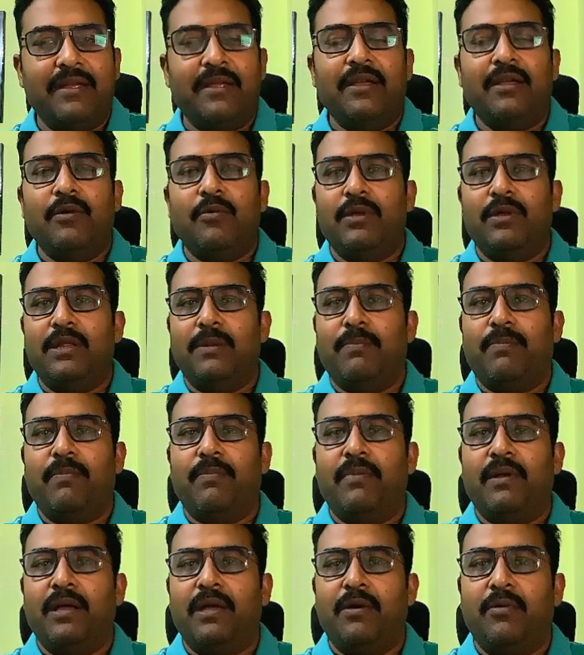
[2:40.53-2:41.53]
with
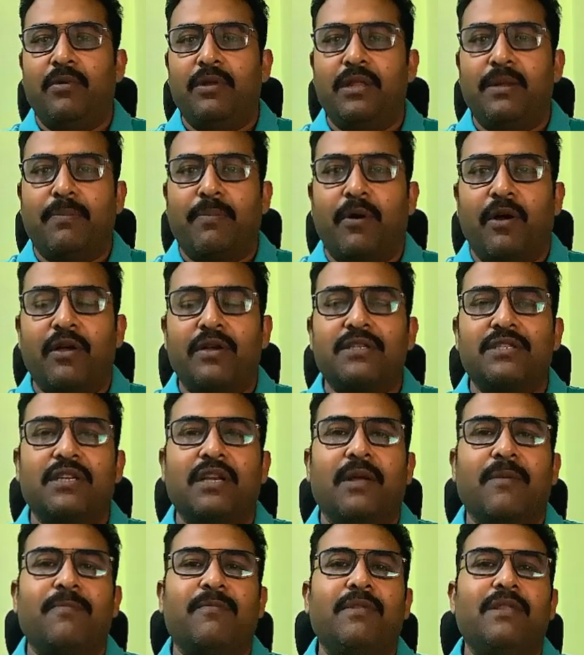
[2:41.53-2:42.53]
the production
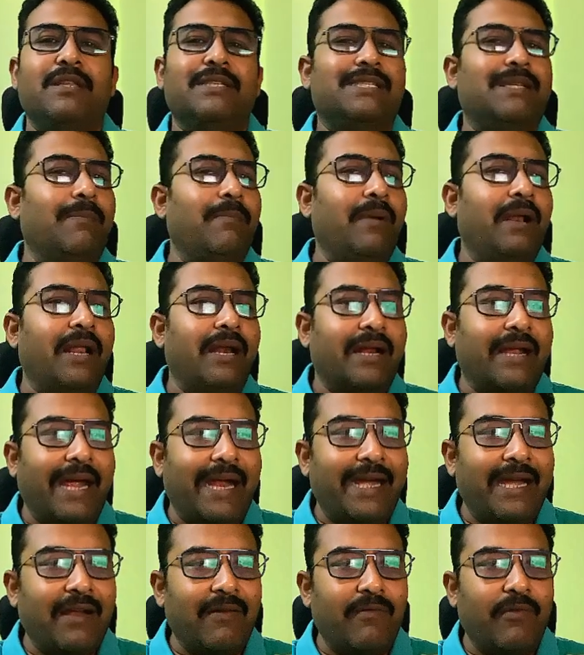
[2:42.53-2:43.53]
of similar
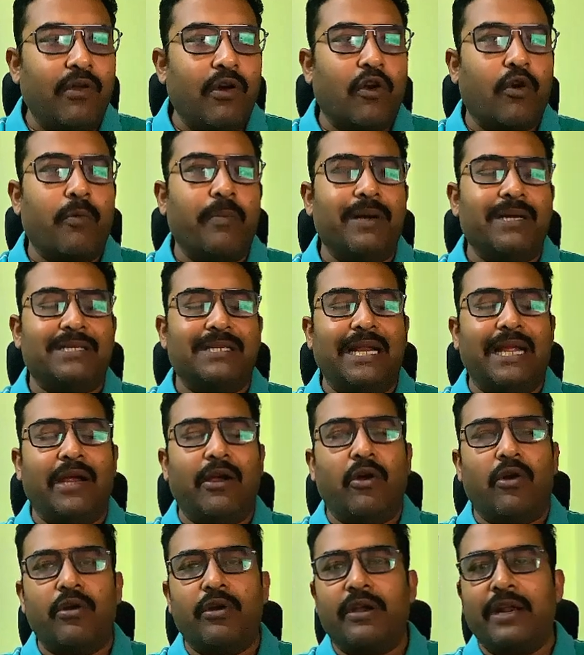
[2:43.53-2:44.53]
kind of documents like
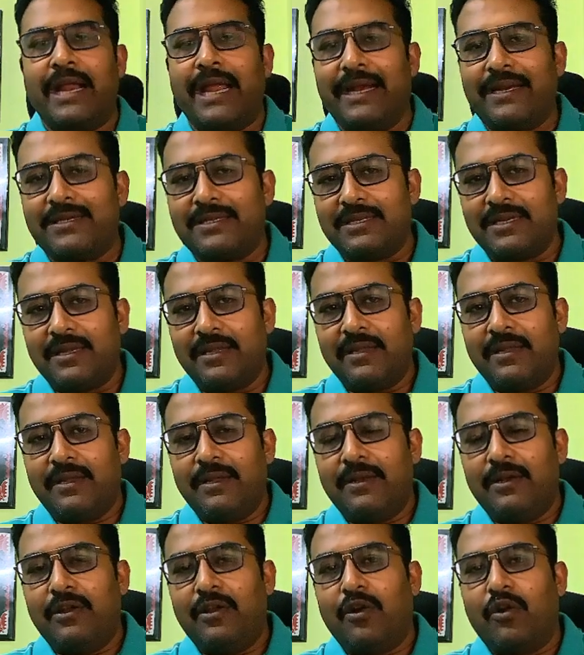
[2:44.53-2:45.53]
contract
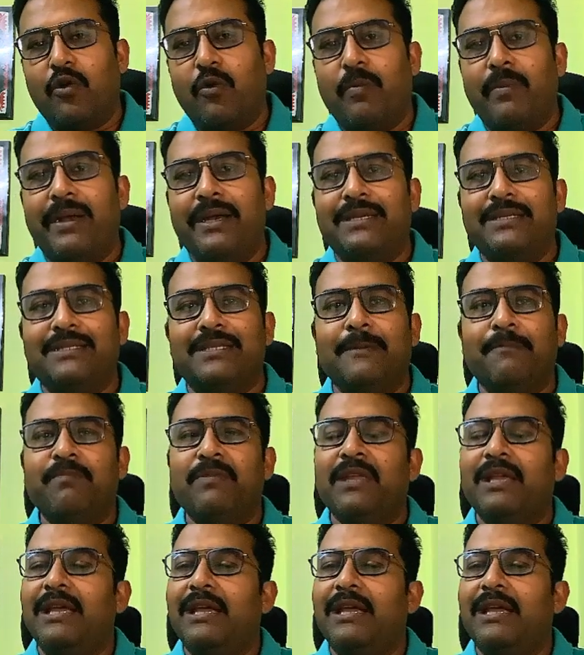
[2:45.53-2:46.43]
documents,